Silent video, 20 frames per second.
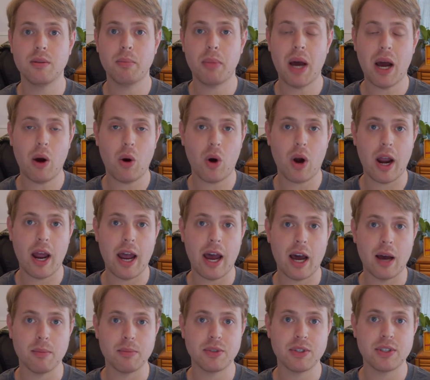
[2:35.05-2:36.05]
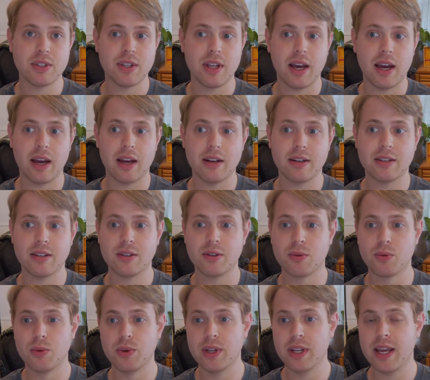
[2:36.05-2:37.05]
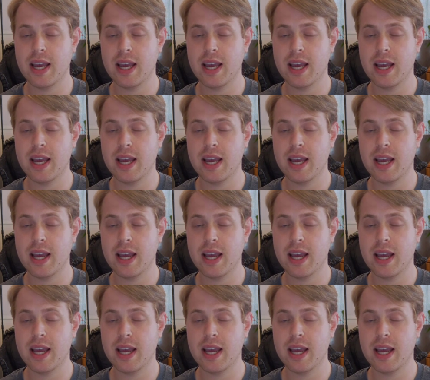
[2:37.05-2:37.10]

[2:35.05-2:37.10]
Power Apps that really